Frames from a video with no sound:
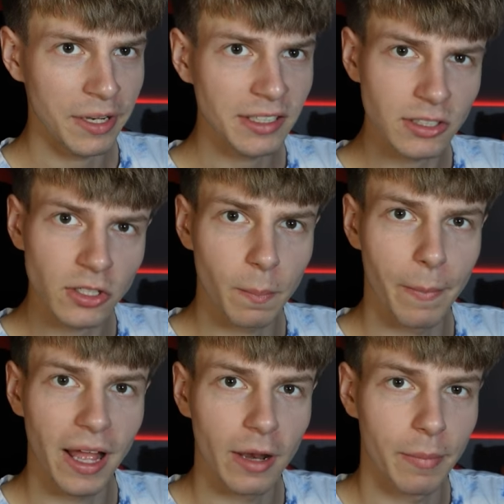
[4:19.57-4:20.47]
I mean, it's
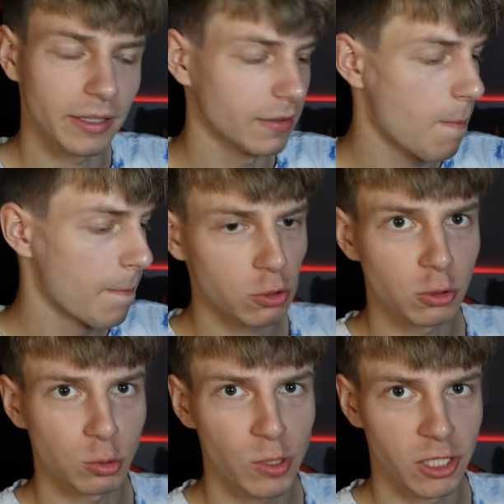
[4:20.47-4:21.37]
not bad, but it
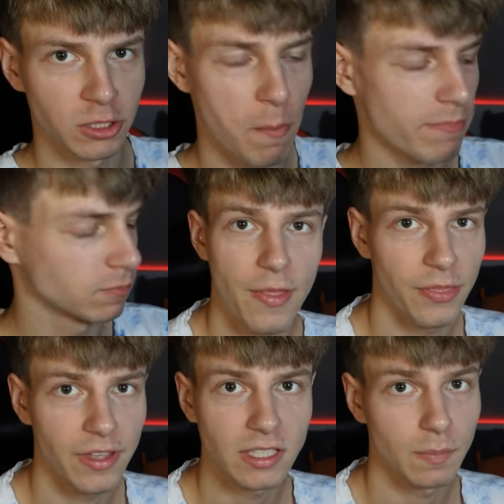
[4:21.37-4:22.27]
looks weird.
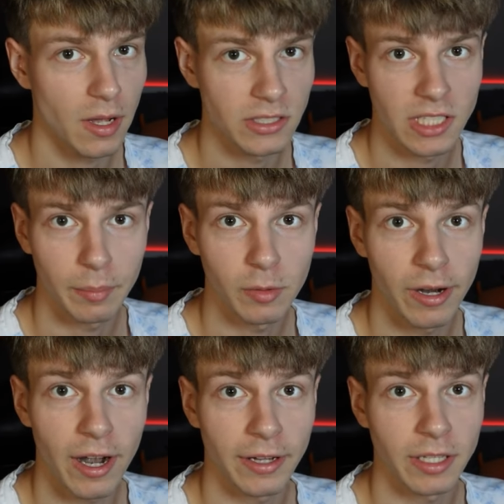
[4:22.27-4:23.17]
And this month's
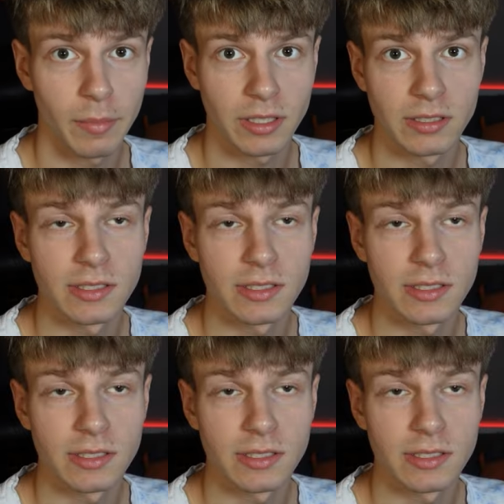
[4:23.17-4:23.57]
tableware item